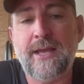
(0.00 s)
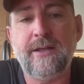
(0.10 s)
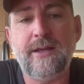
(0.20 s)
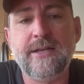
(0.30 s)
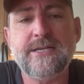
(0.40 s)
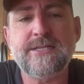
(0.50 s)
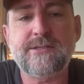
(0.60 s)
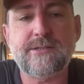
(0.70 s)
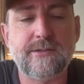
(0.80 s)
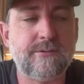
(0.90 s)
it is
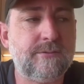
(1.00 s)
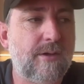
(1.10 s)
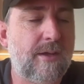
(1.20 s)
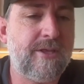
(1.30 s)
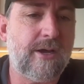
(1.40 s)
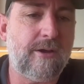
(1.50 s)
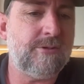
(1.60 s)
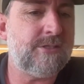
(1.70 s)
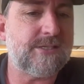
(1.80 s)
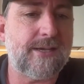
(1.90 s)
still, I
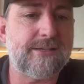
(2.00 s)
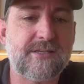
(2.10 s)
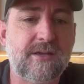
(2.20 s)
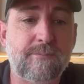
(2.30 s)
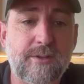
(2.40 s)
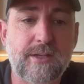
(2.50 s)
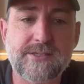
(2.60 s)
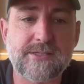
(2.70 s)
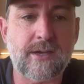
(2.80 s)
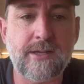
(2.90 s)
wouldn't say it's a complete
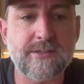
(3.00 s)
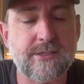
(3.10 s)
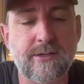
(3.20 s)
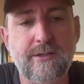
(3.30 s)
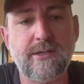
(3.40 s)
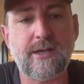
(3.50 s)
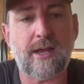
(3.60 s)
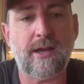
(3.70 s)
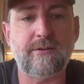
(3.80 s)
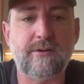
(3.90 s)
science. You
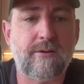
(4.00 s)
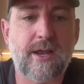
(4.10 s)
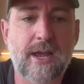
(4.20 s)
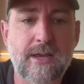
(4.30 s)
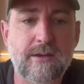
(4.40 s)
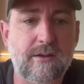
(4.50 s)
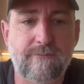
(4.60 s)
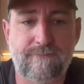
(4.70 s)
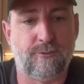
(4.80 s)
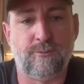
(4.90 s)
can't create a
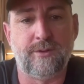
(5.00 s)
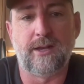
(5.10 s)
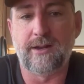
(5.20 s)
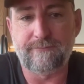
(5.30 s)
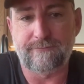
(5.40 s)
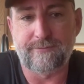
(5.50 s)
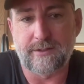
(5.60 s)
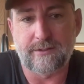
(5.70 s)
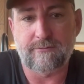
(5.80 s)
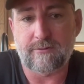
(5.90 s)
formula
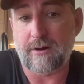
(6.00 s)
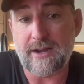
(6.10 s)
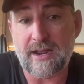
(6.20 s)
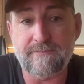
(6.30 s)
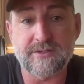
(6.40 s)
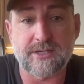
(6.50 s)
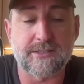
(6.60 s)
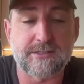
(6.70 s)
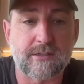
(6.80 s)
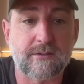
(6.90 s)
for great
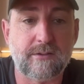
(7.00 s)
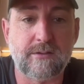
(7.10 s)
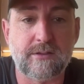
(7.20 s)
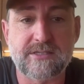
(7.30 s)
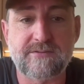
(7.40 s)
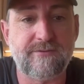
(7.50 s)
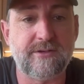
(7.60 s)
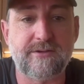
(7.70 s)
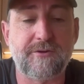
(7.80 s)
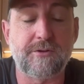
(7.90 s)
advertising. It's very
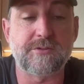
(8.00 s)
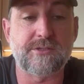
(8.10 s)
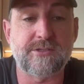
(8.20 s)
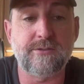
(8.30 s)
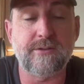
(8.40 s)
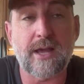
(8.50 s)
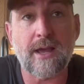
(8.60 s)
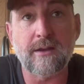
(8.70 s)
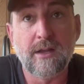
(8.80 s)
difficult to do that,